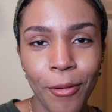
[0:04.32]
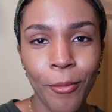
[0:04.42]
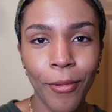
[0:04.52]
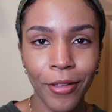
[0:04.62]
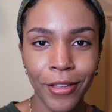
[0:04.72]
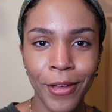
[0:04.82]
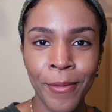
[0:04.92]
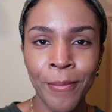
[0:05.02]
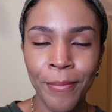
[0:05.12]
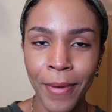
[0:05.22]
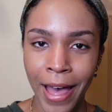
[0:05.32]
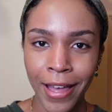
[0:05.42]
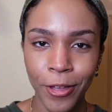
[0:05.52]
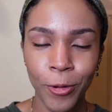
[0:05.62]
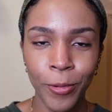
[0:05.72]
Welcome
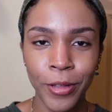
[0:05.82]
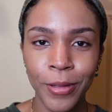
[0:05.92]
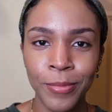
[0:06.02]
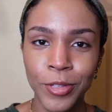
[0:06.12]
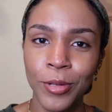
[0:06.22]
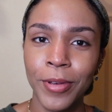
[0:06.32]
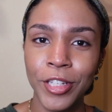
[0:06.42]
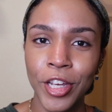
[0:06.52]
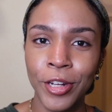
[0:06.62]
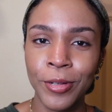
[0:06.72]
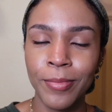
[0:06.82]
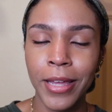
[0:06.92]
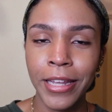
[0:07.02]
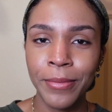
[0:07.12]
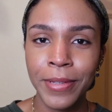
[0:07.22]
back or welcome to my channel. My
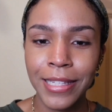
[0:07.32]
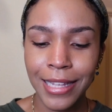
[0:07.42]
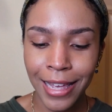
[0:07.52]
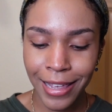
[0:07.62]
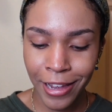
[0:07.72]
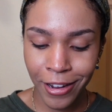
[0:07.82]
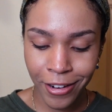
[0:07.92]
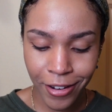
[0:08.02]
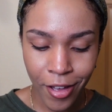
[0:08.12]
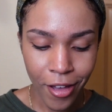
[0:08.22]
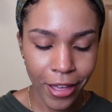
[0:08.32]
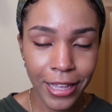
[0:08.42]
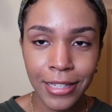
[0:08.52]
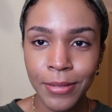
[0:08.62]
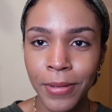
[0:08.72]
name is Zaire.
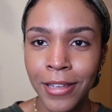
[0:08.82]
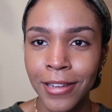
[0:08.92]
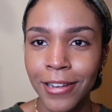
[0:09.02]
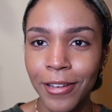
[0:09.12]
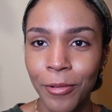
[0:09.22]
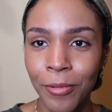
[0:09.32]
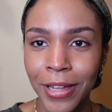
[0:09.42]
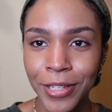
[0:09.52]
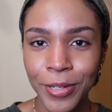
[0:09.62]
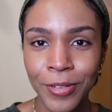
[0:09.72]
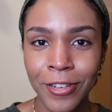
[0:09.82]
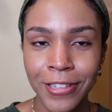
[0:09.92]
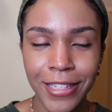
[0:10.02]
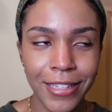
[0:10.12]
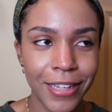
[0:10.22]
It's been way too
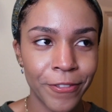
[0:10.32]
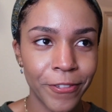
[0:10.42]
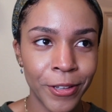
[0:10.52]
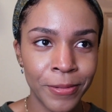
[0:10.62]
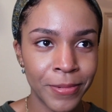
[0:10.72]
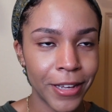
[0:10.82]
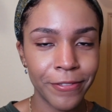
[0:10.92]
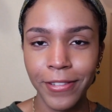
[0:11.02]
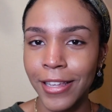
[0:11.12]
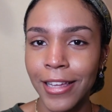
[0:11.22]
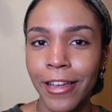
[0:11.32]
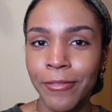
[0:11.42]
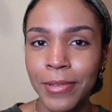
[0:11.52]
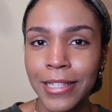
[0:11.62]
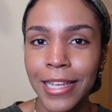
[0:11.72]
long since I filmed. I feel like
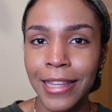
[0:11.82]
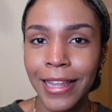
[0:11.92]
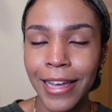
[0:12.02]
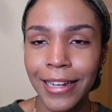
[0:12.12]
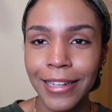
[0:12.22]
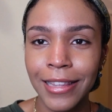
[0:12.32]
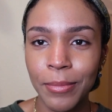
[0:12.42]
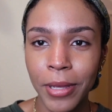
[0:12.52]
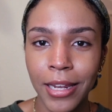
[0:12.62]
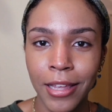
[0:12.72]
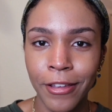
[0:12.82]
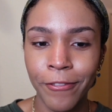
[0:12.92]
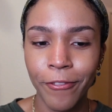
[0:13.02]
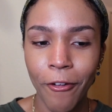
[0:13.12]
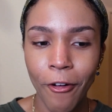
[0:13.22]
I've been saying that in the beginning
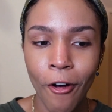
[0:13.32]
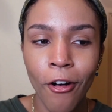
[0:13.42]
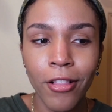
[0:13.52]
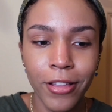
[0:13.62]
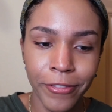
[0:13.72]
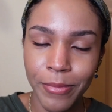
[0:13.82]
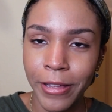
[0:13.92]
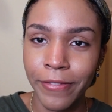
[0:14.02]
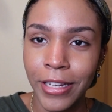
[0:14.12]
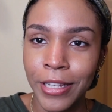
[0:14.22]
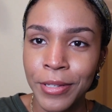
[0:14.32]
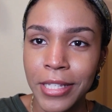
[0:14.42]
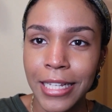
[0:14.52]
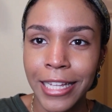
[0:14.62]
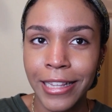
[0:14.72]
of all of my
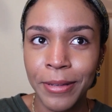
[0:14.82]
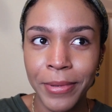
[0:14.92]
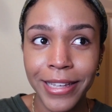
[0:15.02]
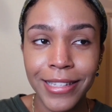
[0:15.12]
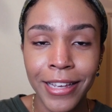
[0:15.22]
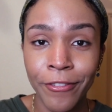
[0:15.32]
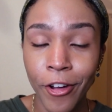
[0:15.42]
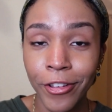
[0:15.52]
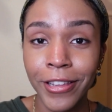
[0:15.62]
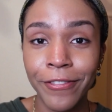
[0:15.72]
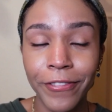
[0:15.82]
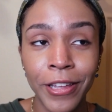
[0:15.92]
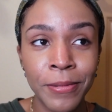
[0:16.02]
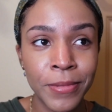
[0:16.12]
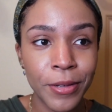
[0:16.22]
videos lately because I've hardly
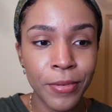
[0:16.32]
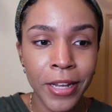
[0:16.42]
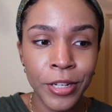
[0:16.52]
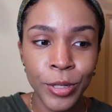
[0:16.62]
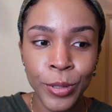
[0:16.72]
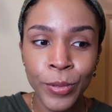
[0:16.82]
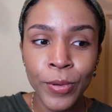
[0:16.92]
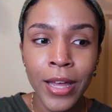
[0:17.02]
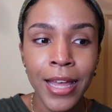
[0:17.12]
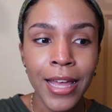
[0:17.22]
filmed, and when I do,